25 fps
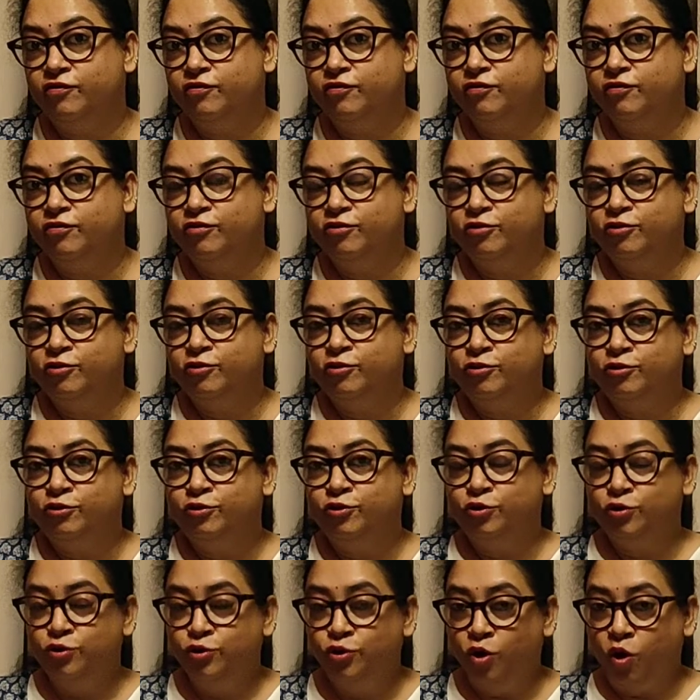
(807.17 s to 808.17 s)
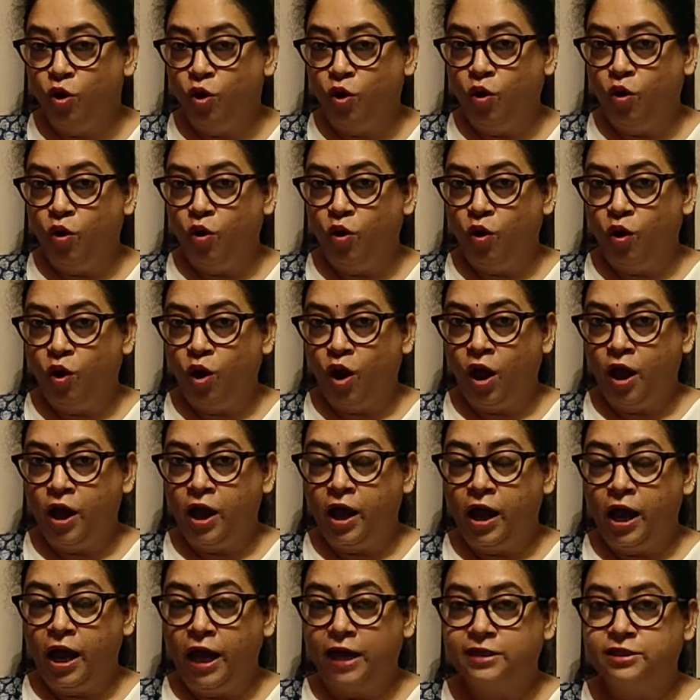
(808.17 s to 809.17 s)
They are smart enough
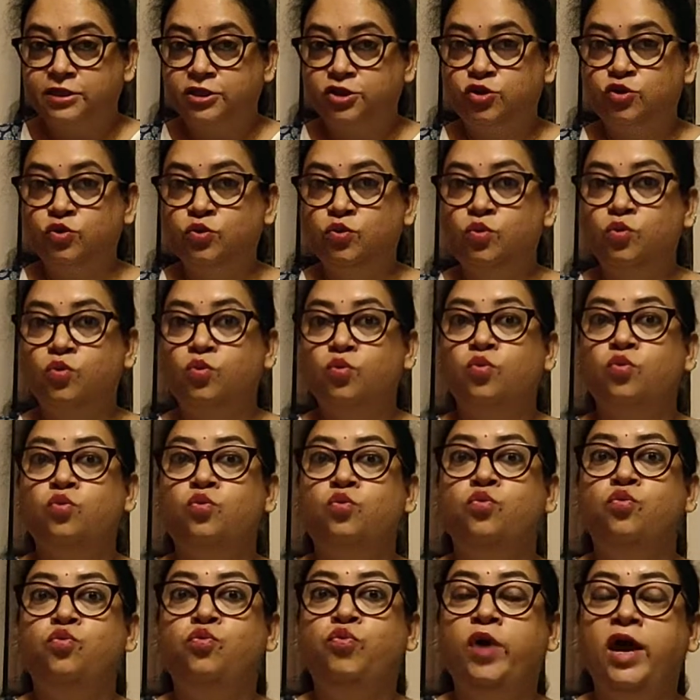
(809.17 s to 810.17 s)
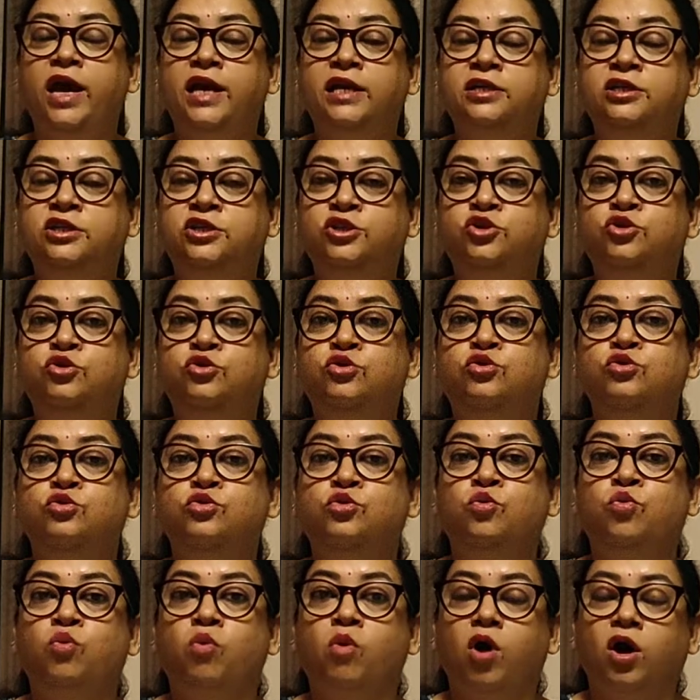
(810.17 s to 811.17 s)
to know
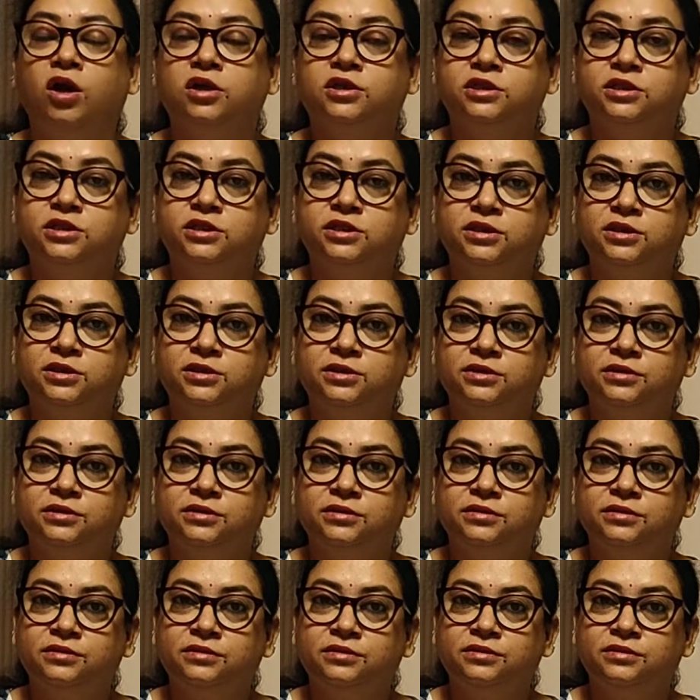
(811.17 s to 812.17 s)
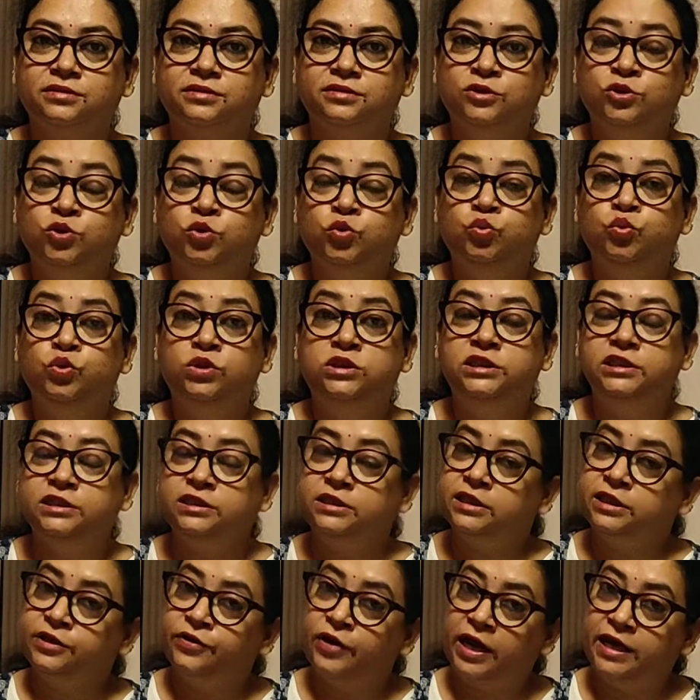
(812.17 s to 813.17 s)
as to when to do
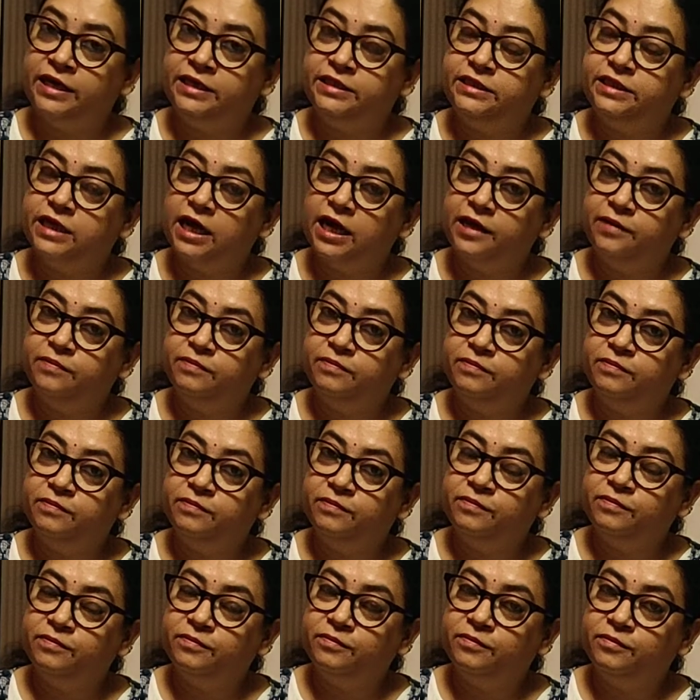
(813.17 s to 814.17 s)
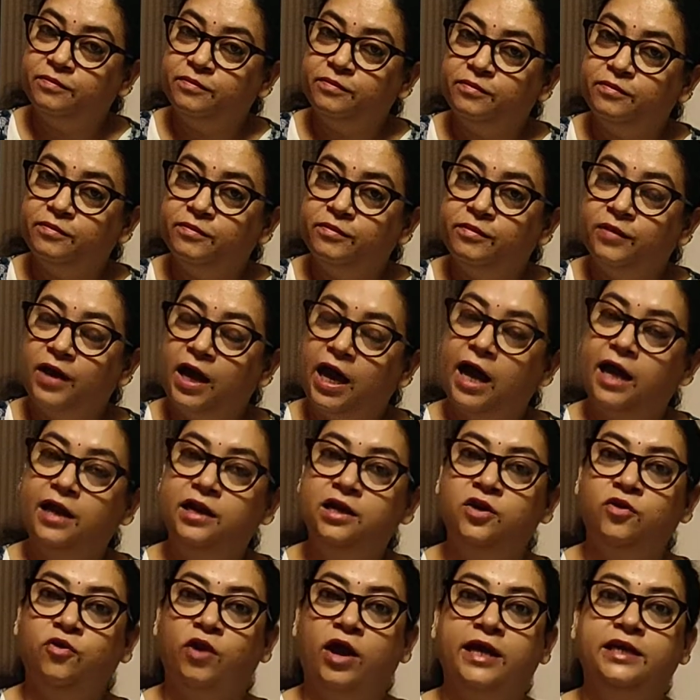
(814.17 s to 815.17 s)
what, which is the
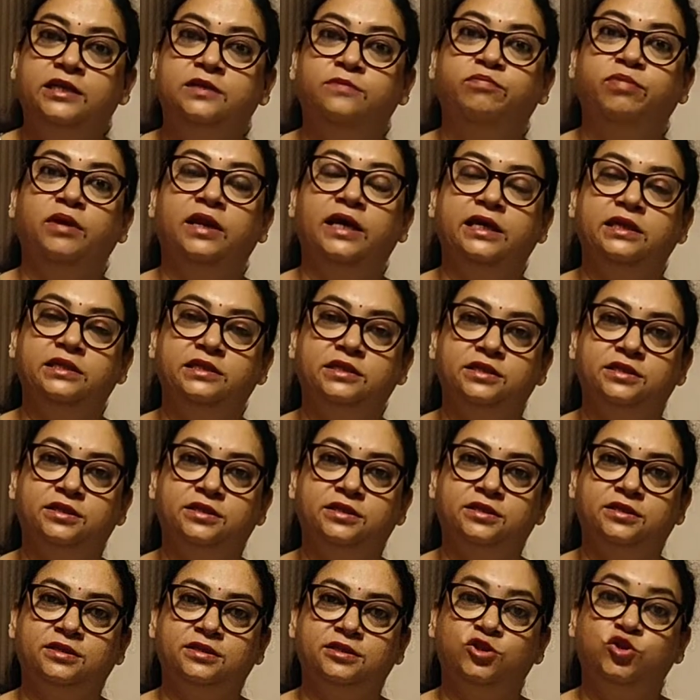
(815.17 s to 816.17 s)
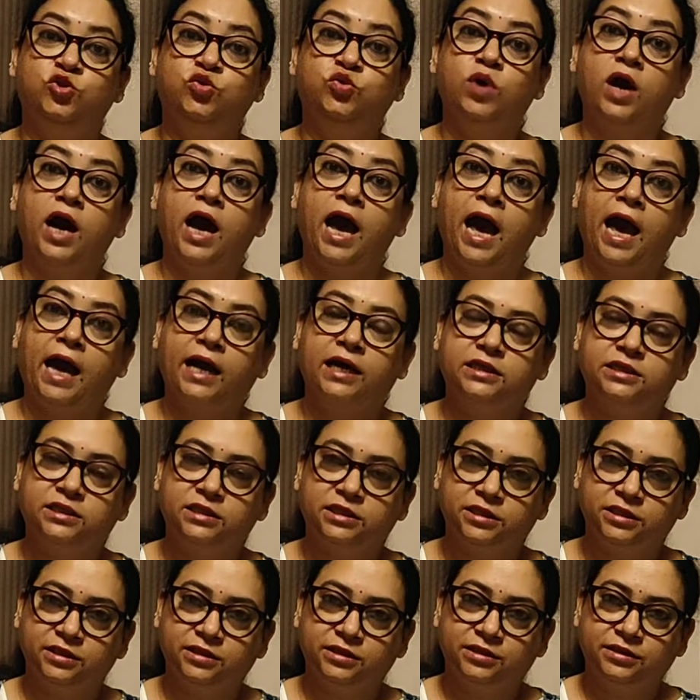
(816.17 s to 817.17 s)
right time and
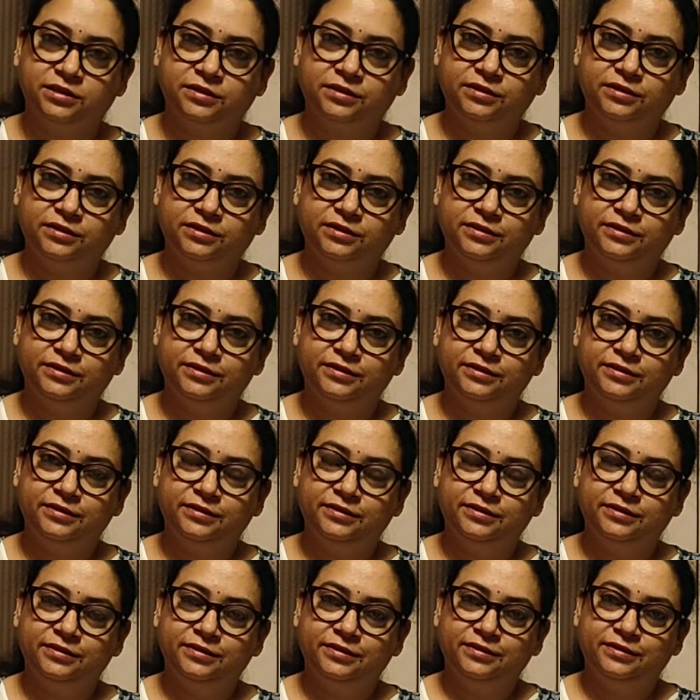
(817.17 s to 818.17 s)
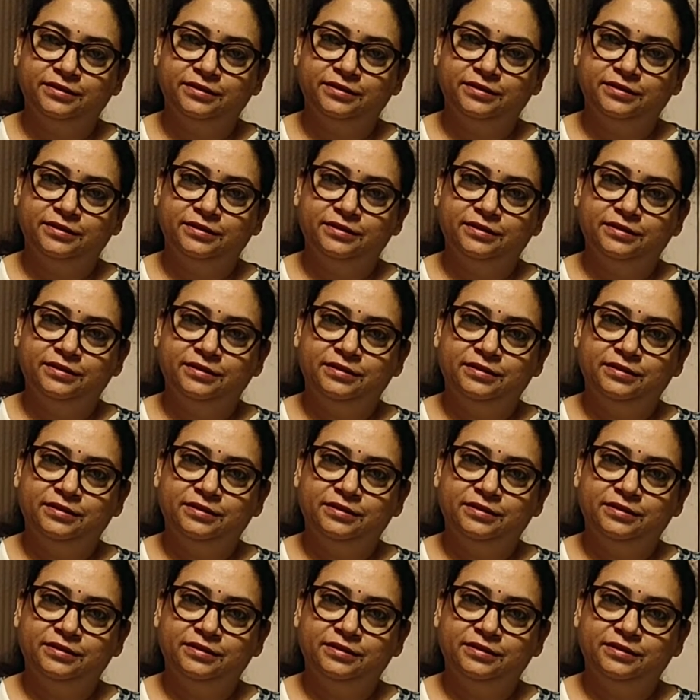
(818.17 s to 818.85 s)
right place to act.